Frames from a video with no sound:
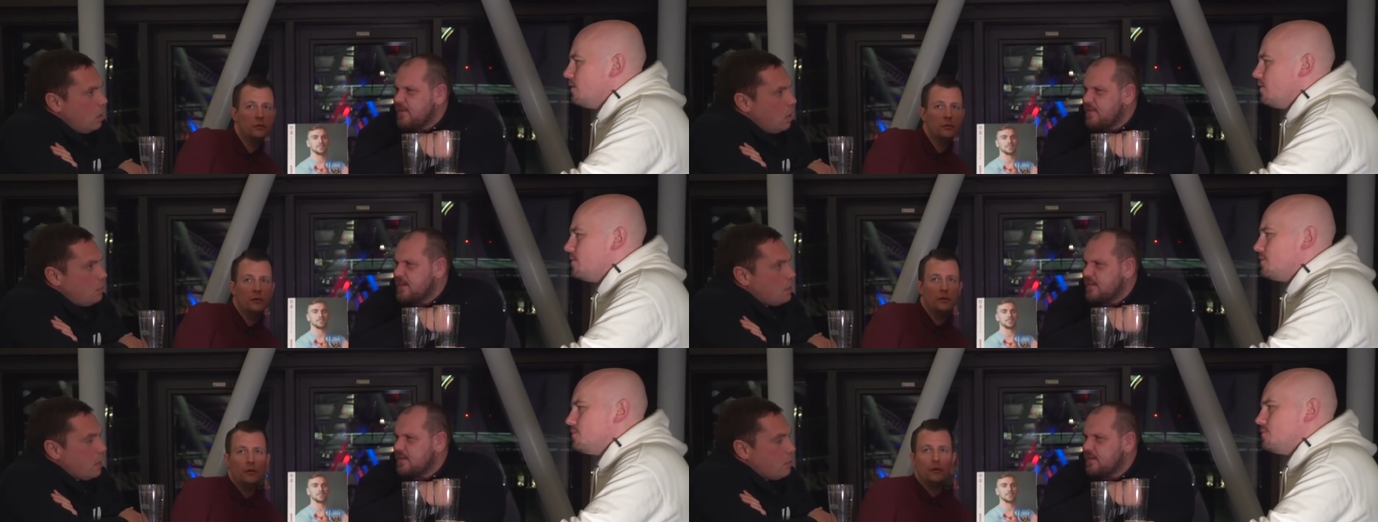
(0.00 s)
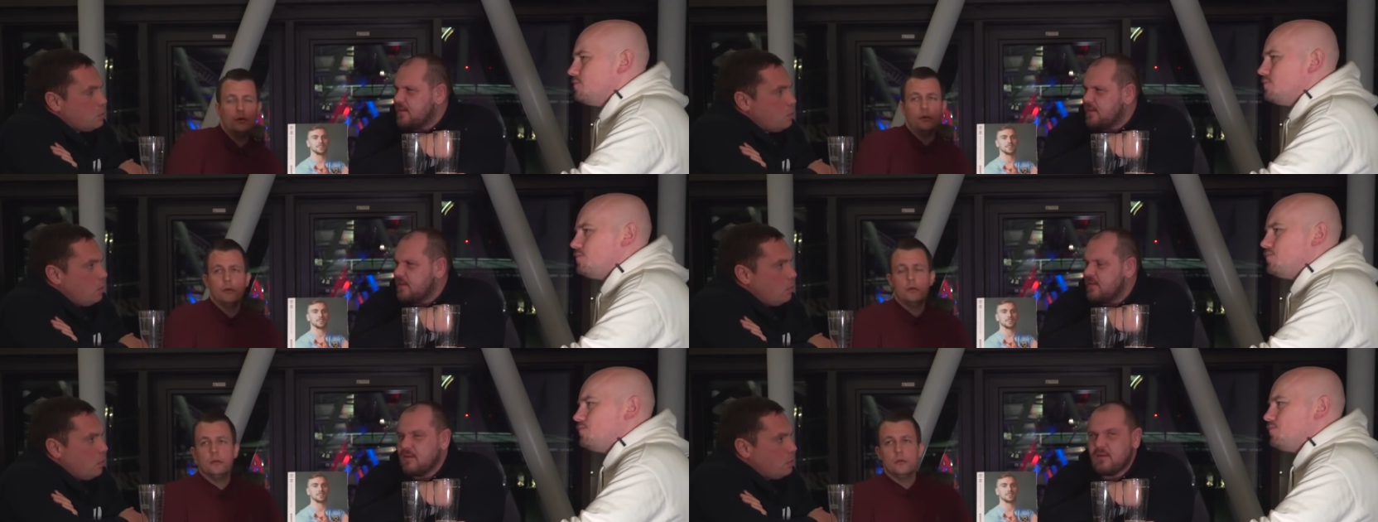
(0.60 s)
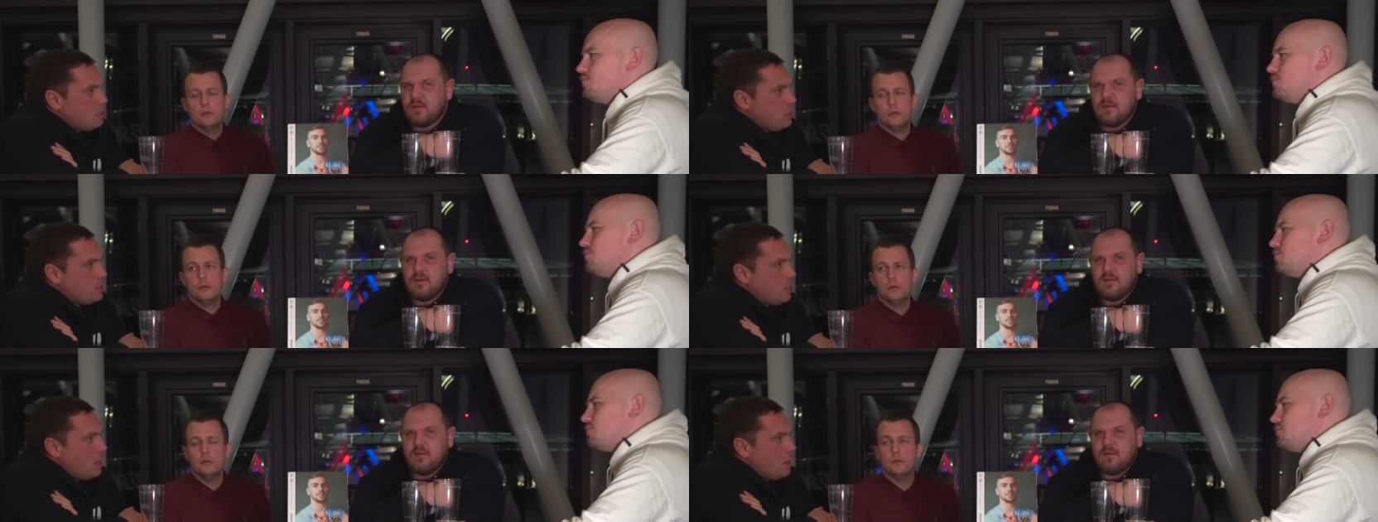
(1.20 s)
Speaker 1: What I know is what, what was
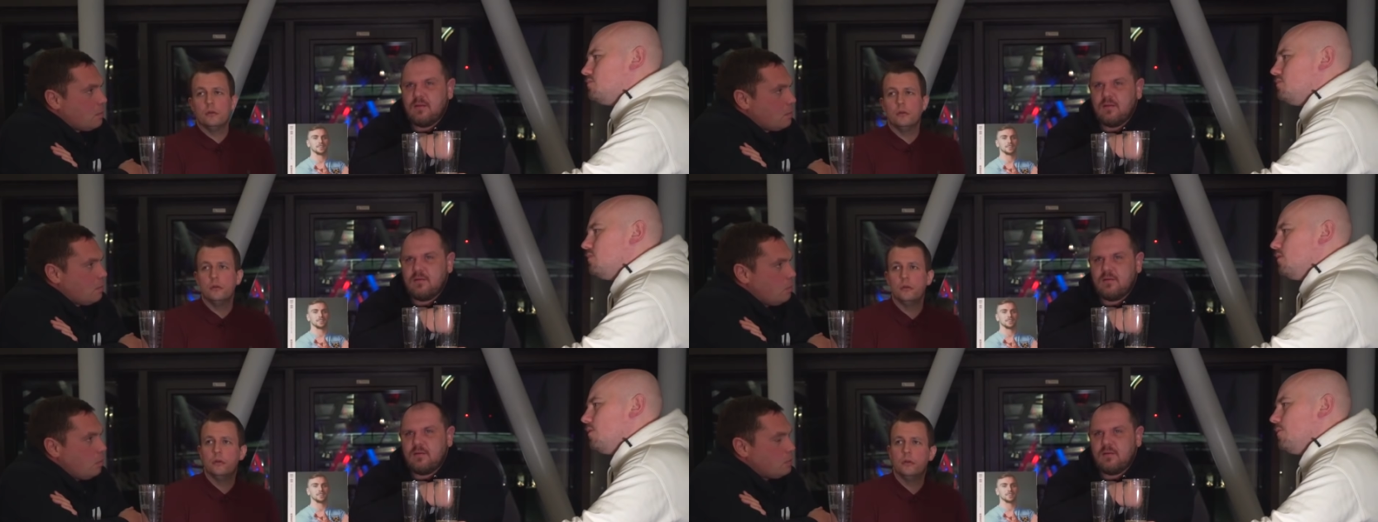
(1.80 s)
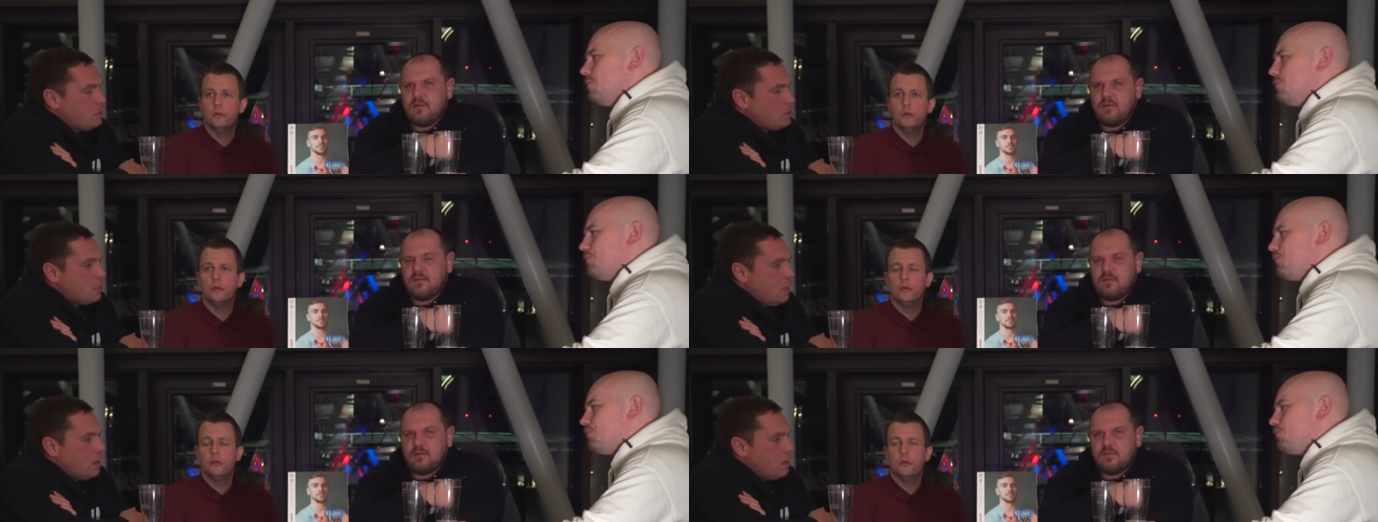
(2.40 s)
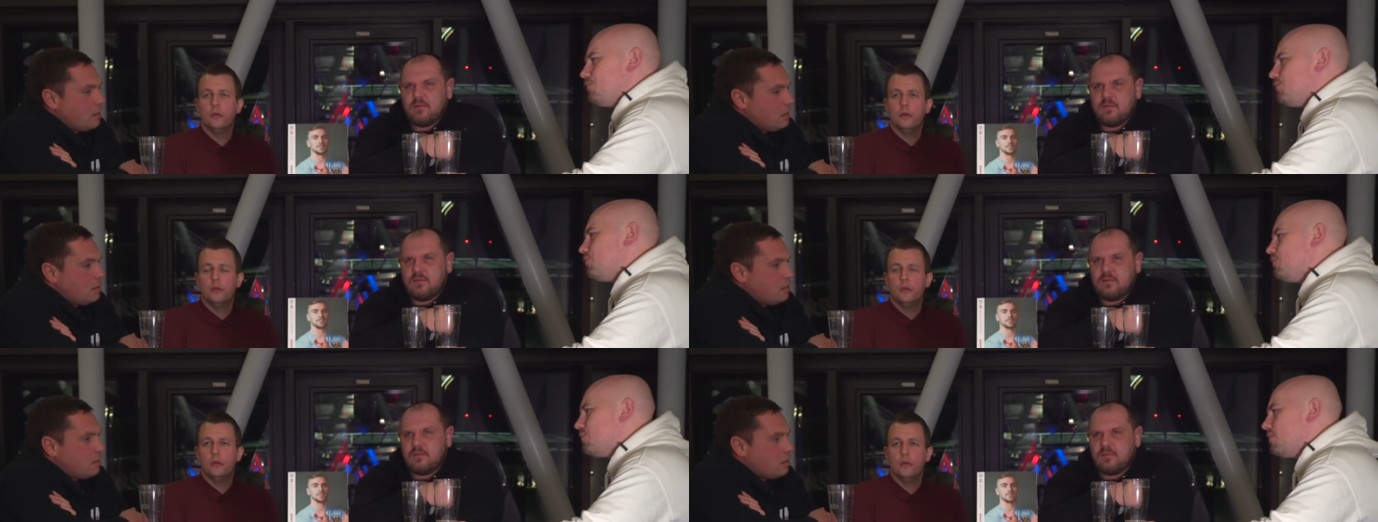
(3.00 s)
this, uh, what was this, uh,
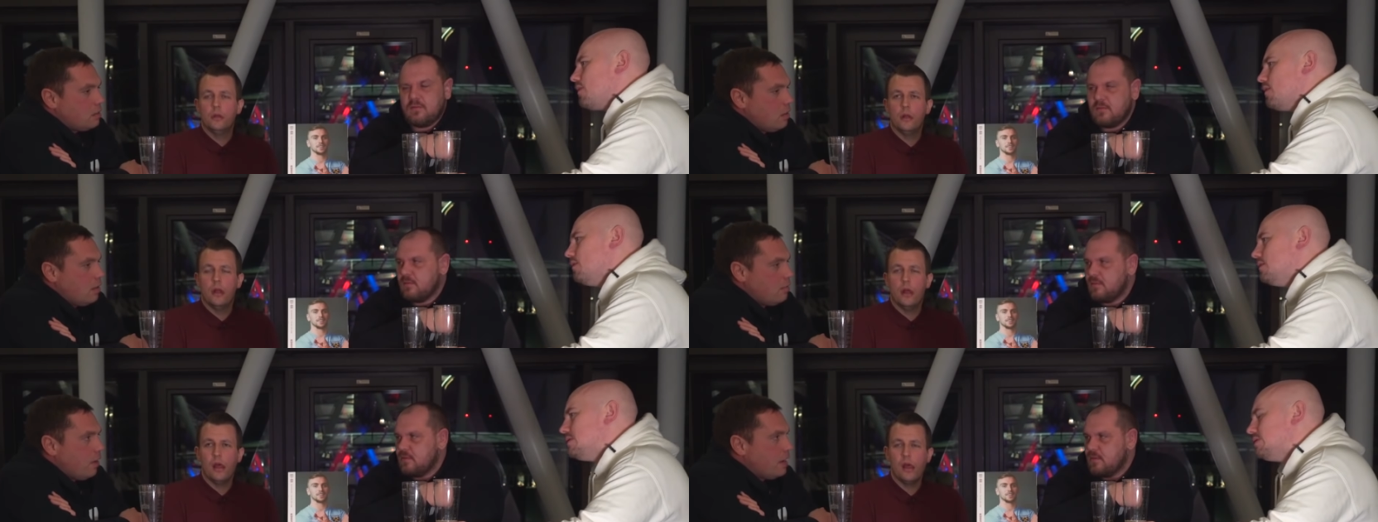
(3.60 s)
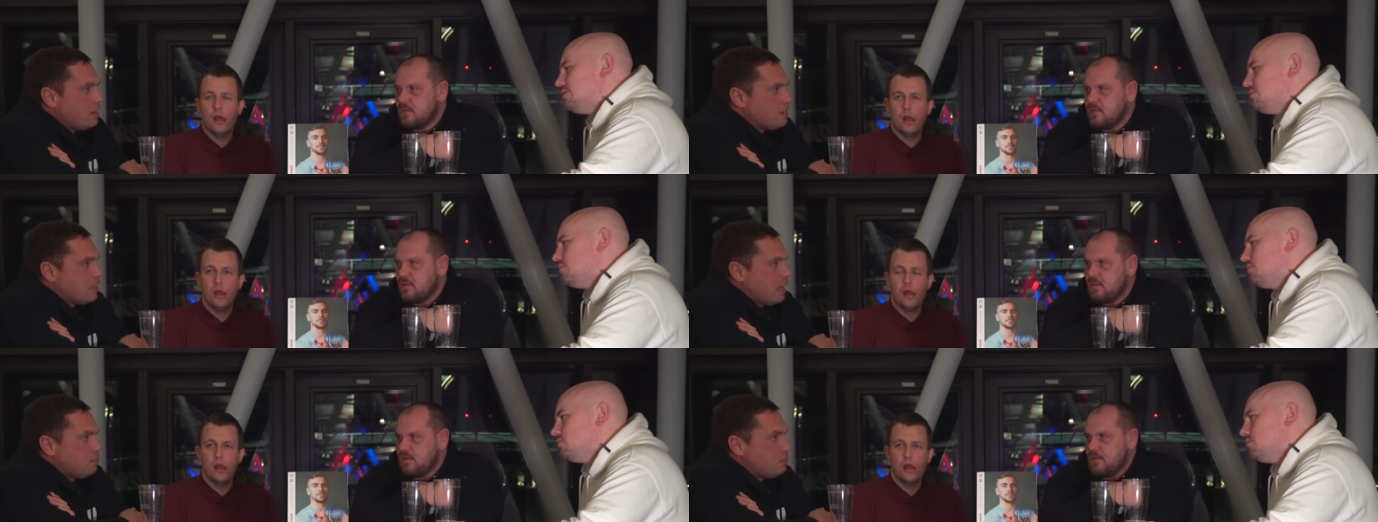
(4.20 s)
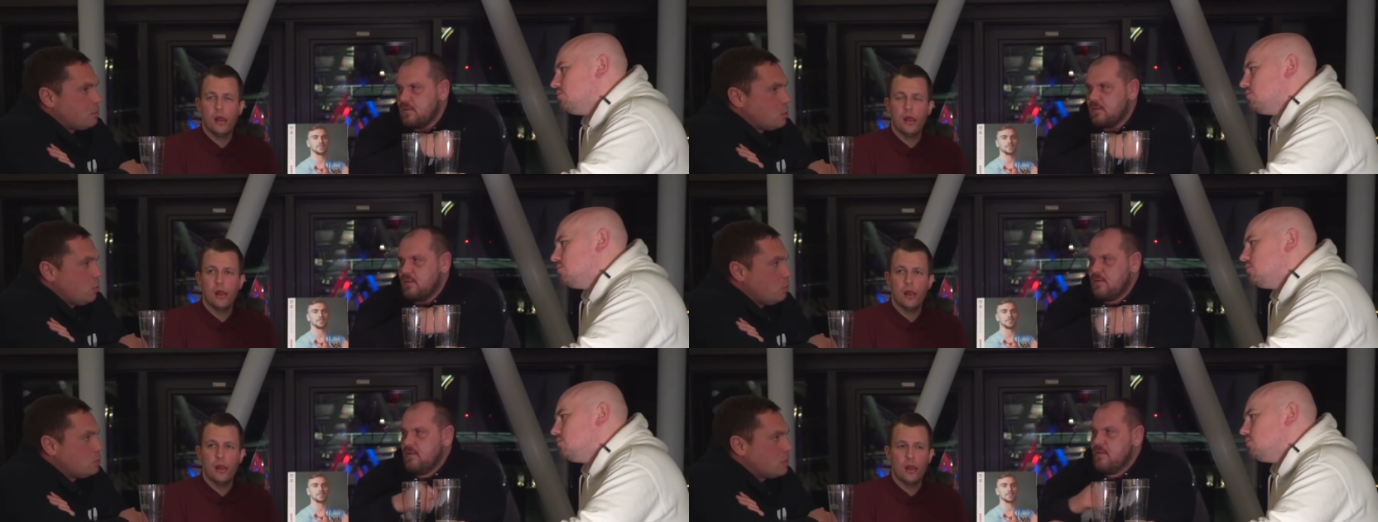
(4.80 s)
like violence aimed
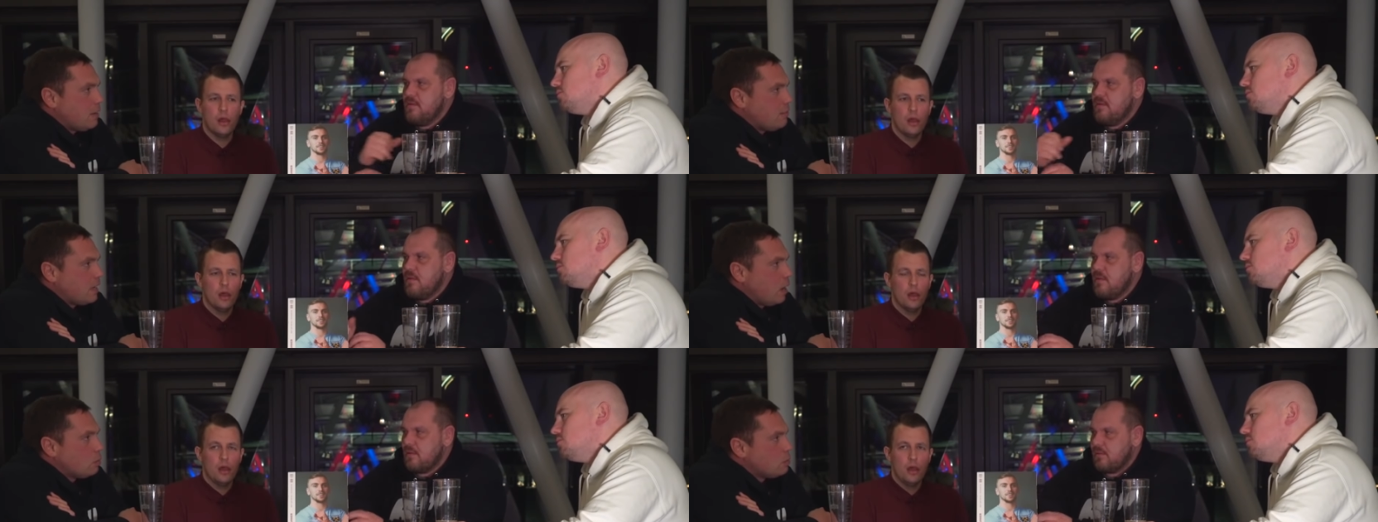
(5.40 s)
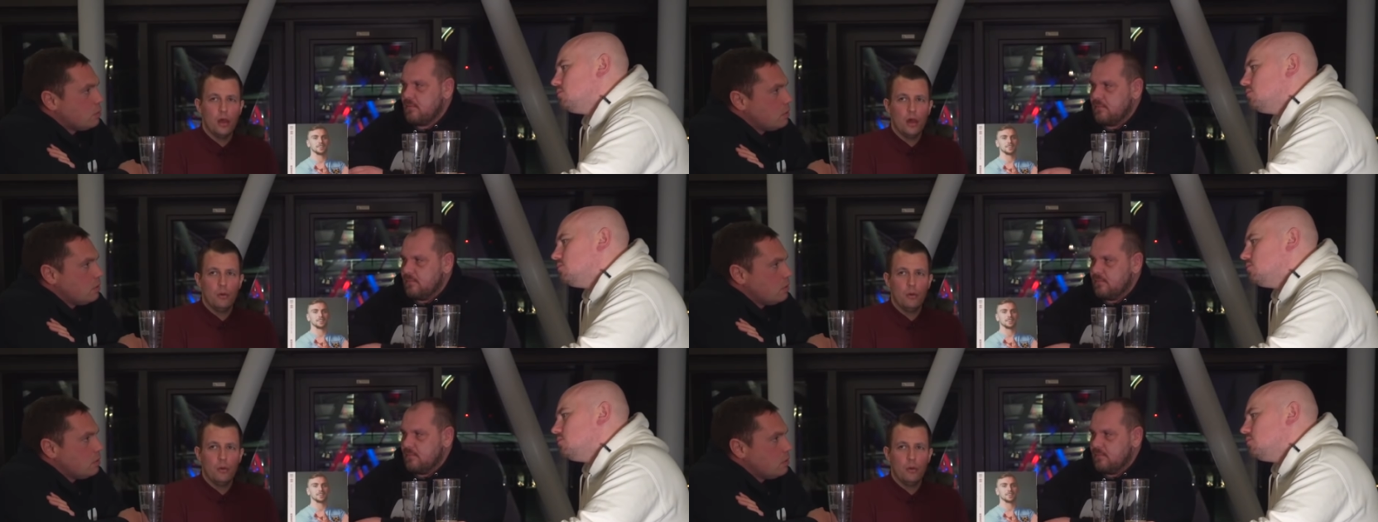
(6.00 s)
towards David Gold?